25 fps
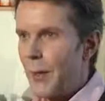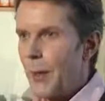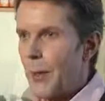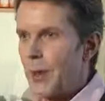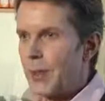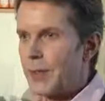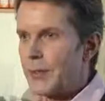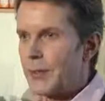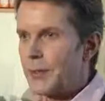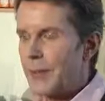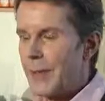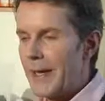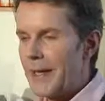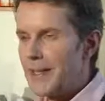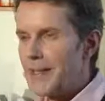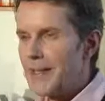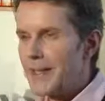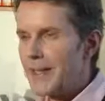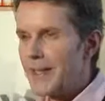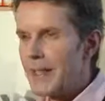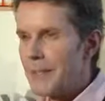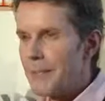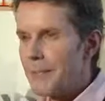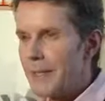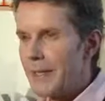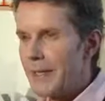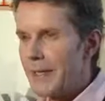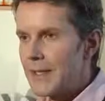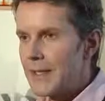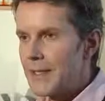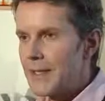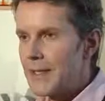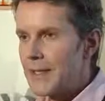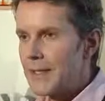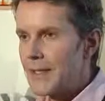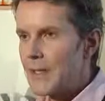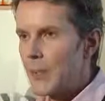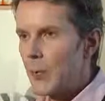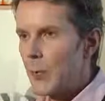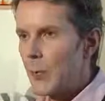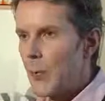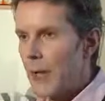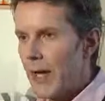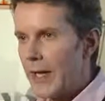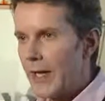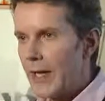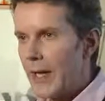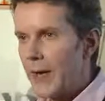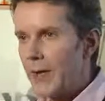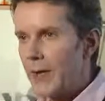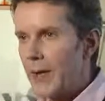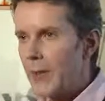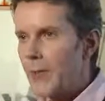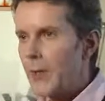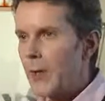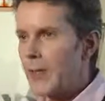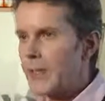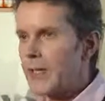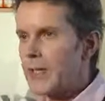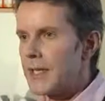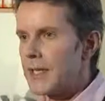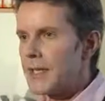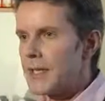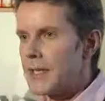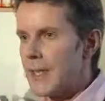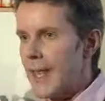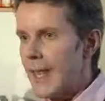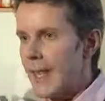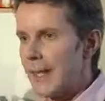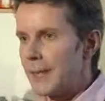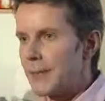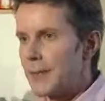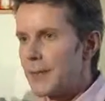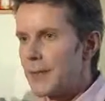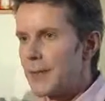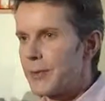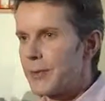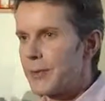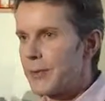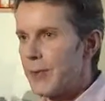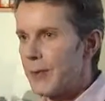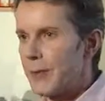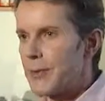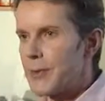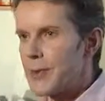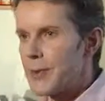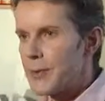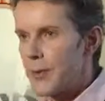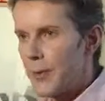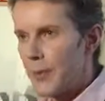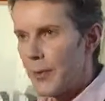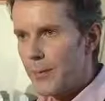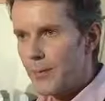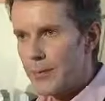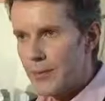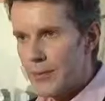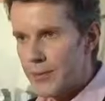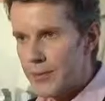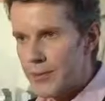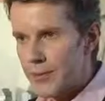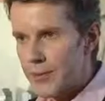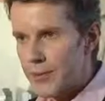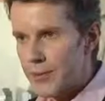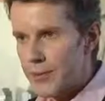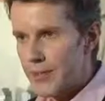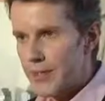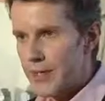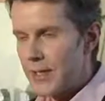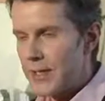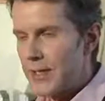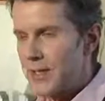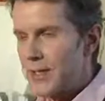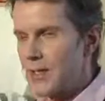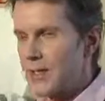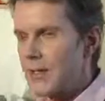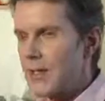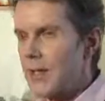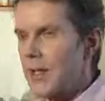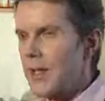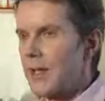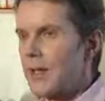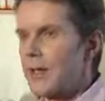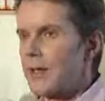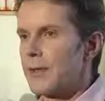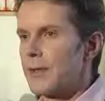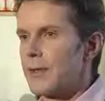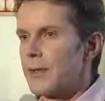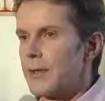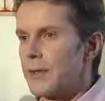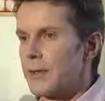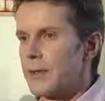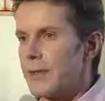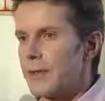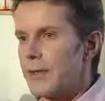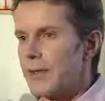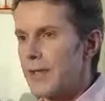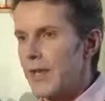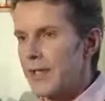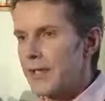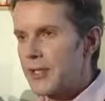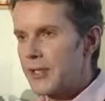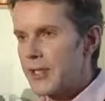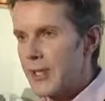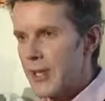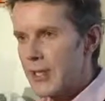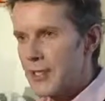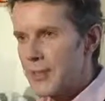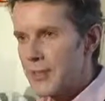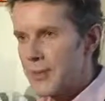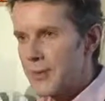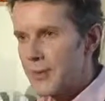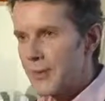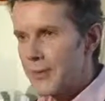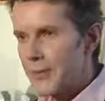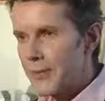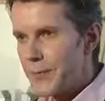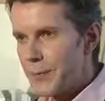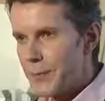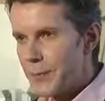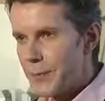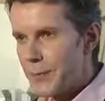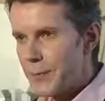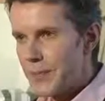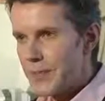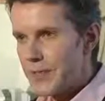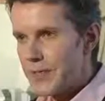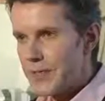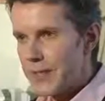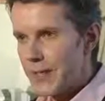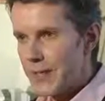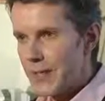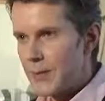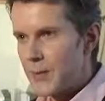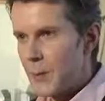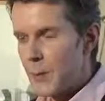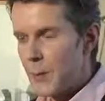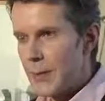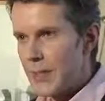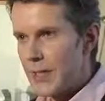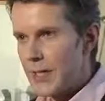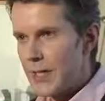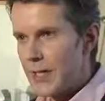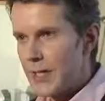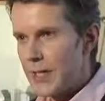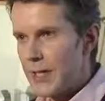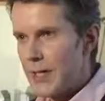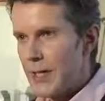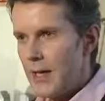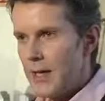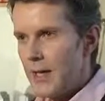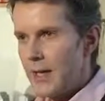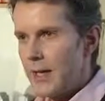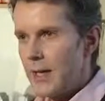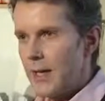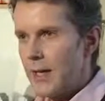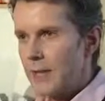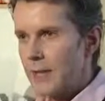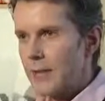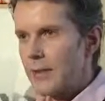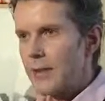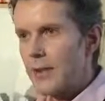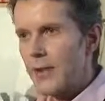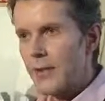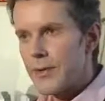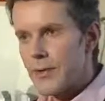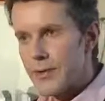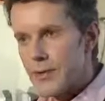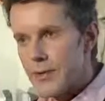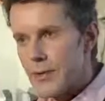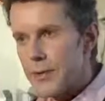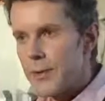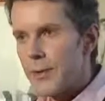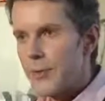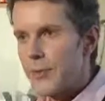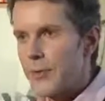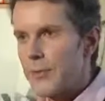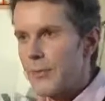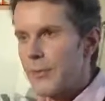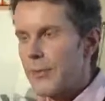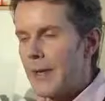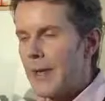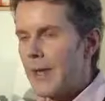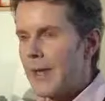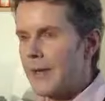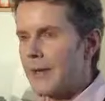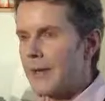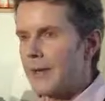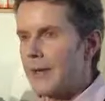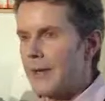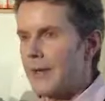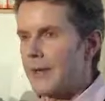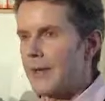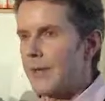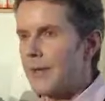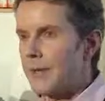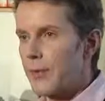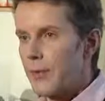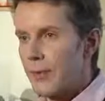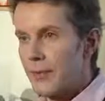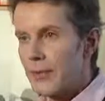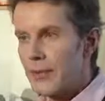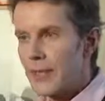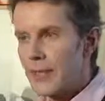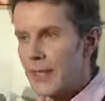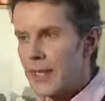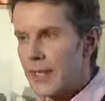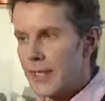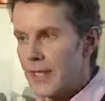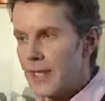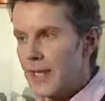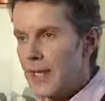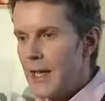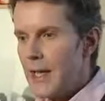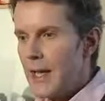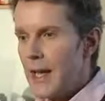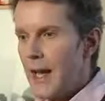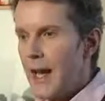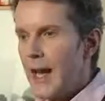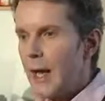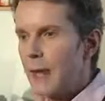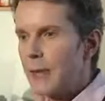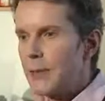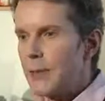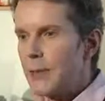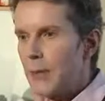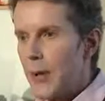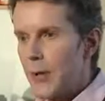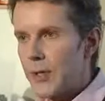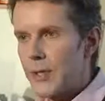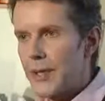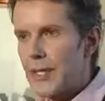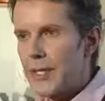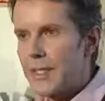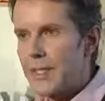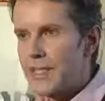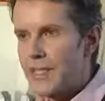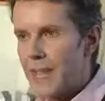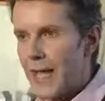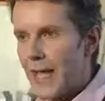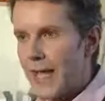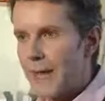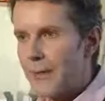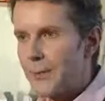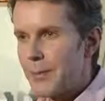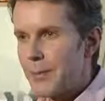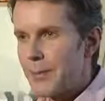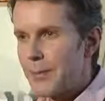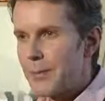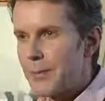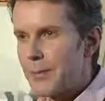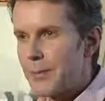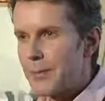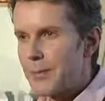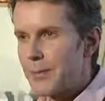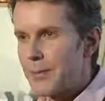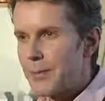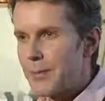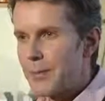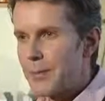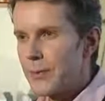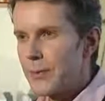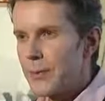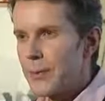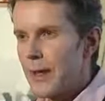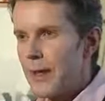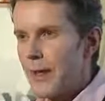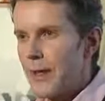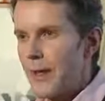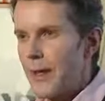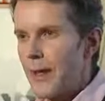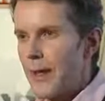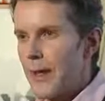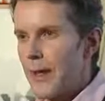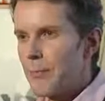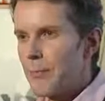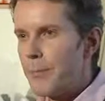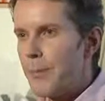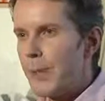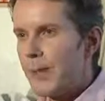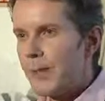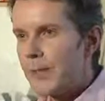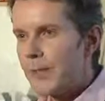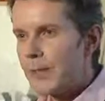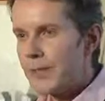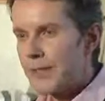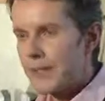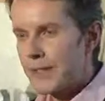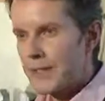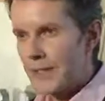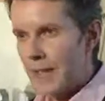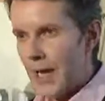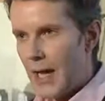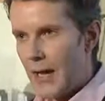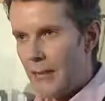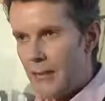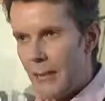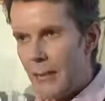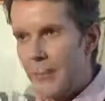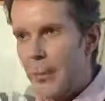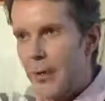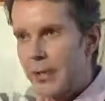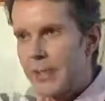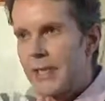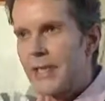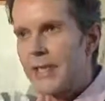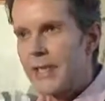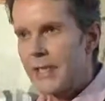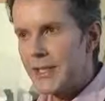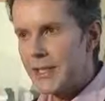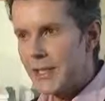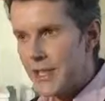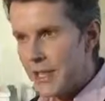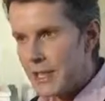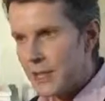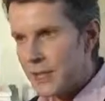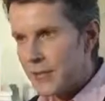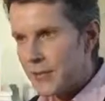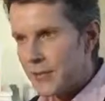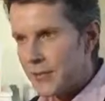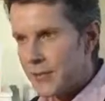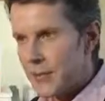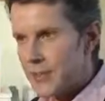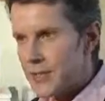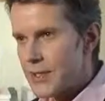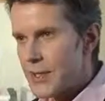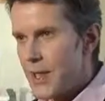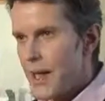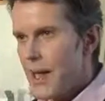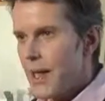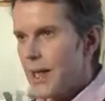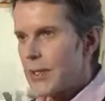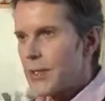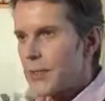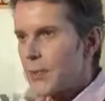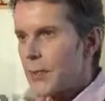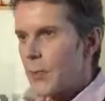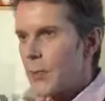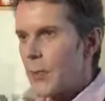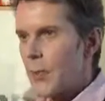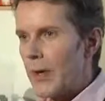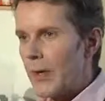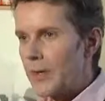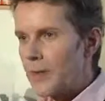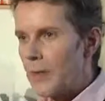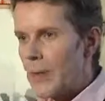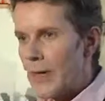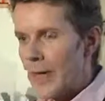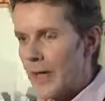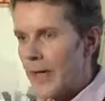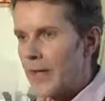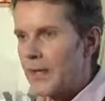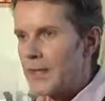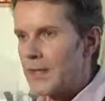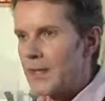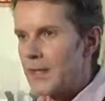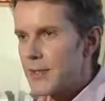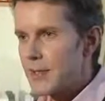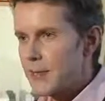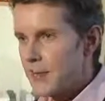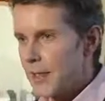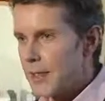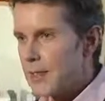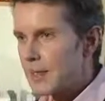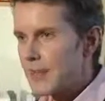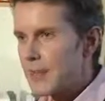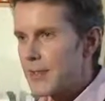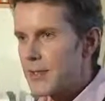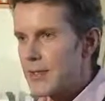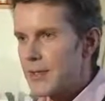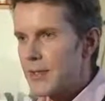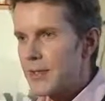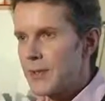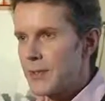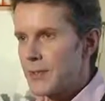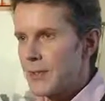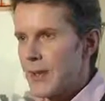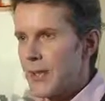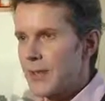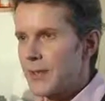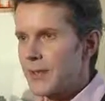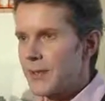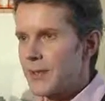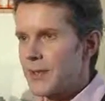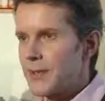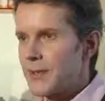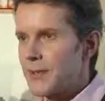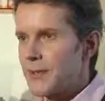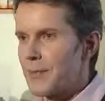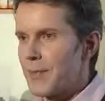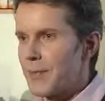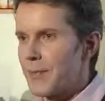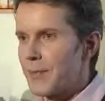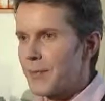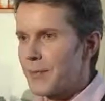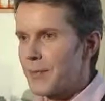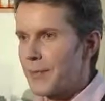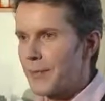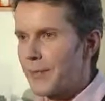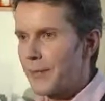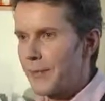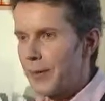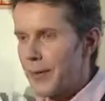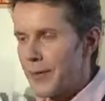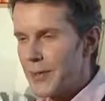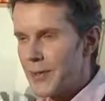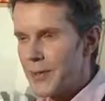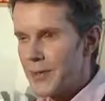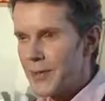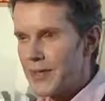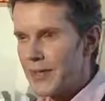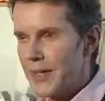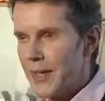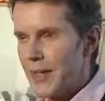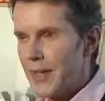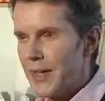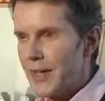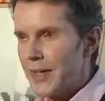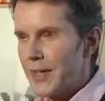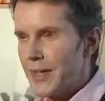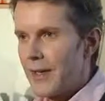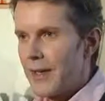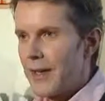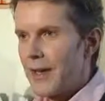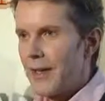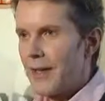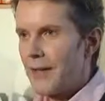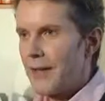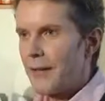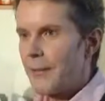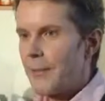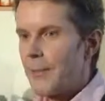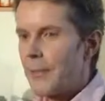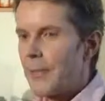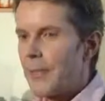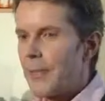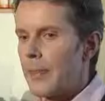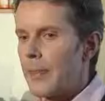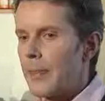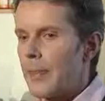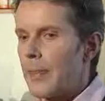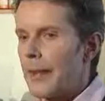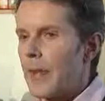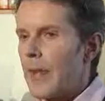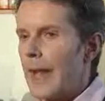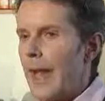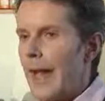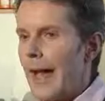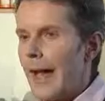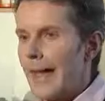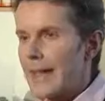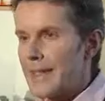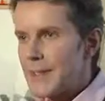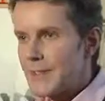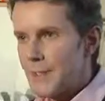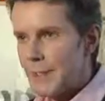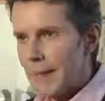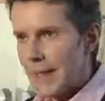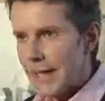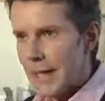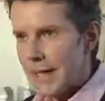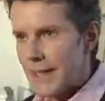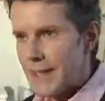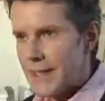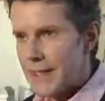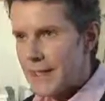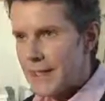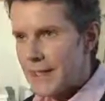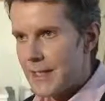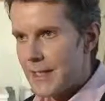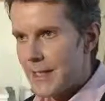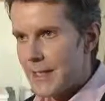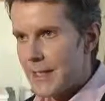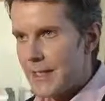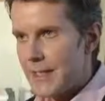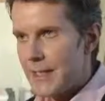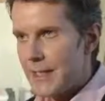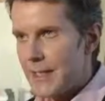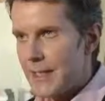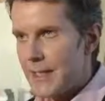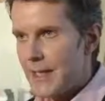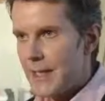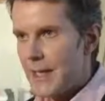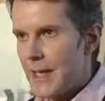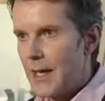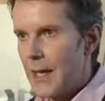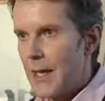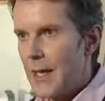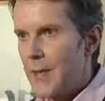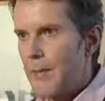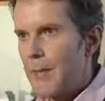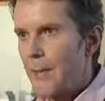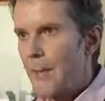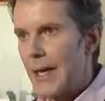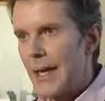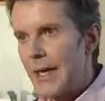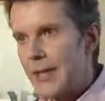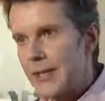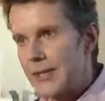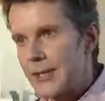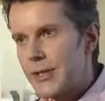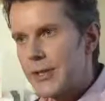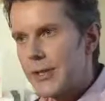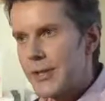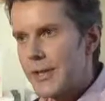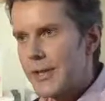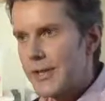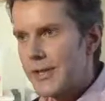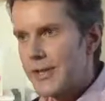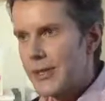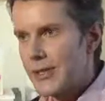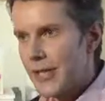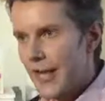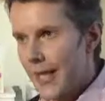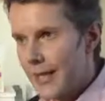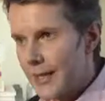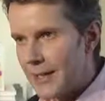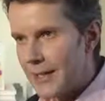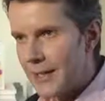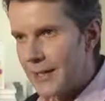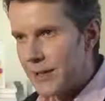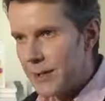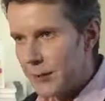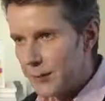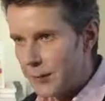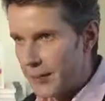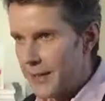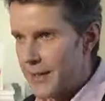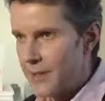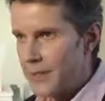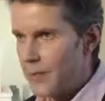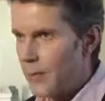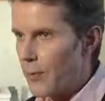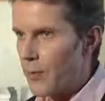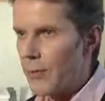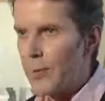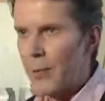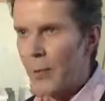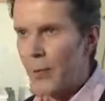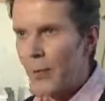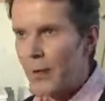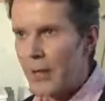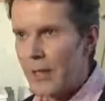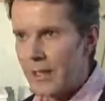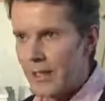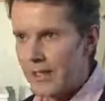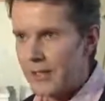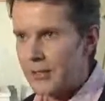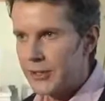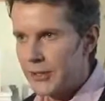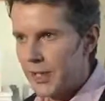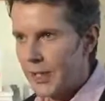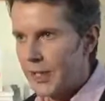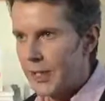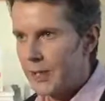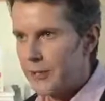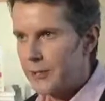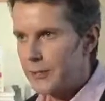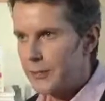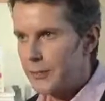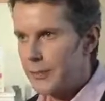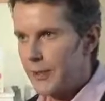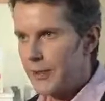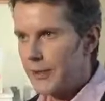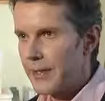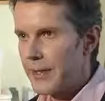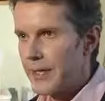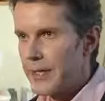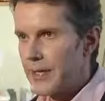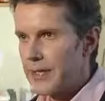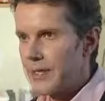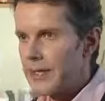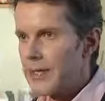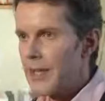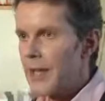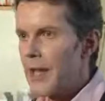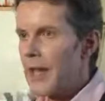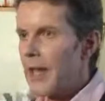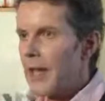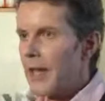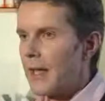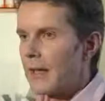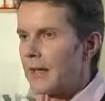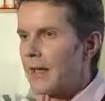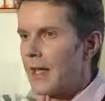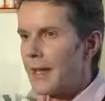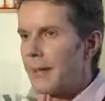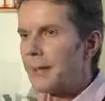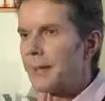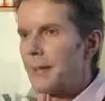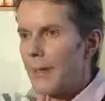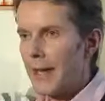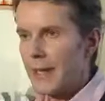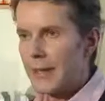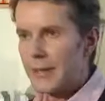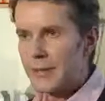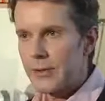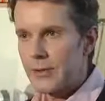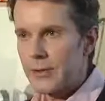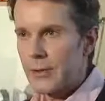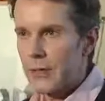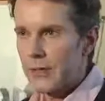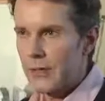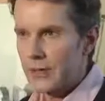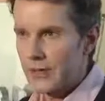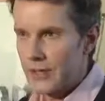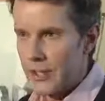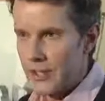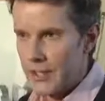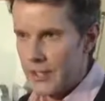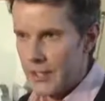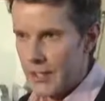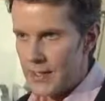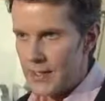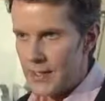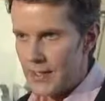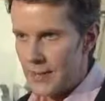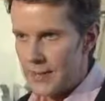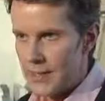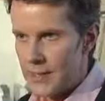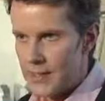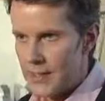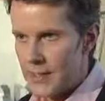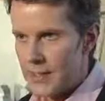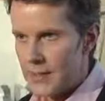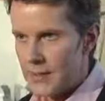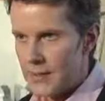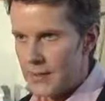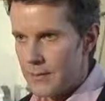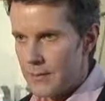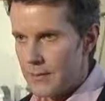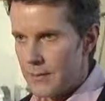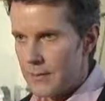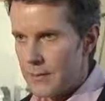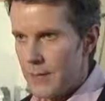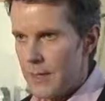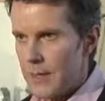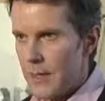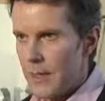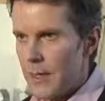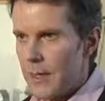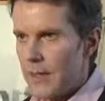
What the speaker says: which basically means the way our body is able to absorb the nutrients, to digest the food that we consume, and then thirdly, how the body is able to build our bodily tissues. So when we are in stressful situations, one of the first aspects that a patient is challenged with, or we all are challenged with, is the impact on our digestive system.